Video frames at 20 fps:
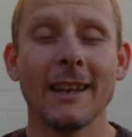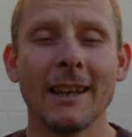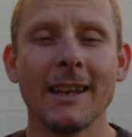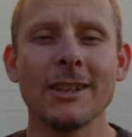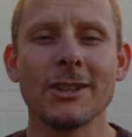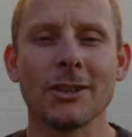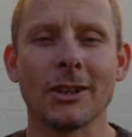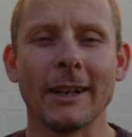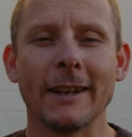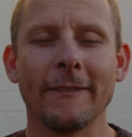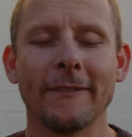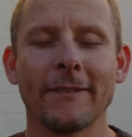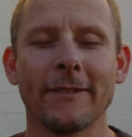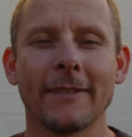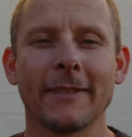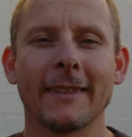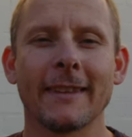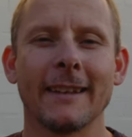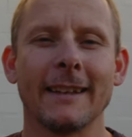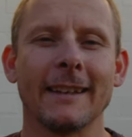Enjoy
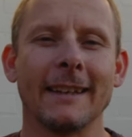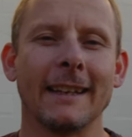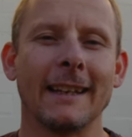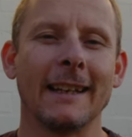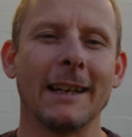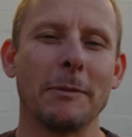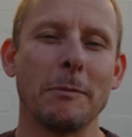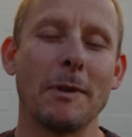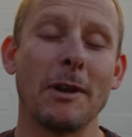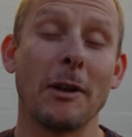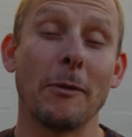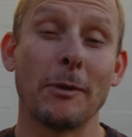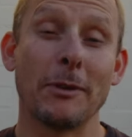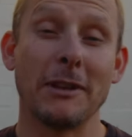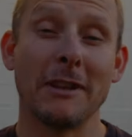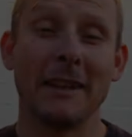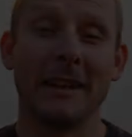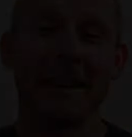and let me know what you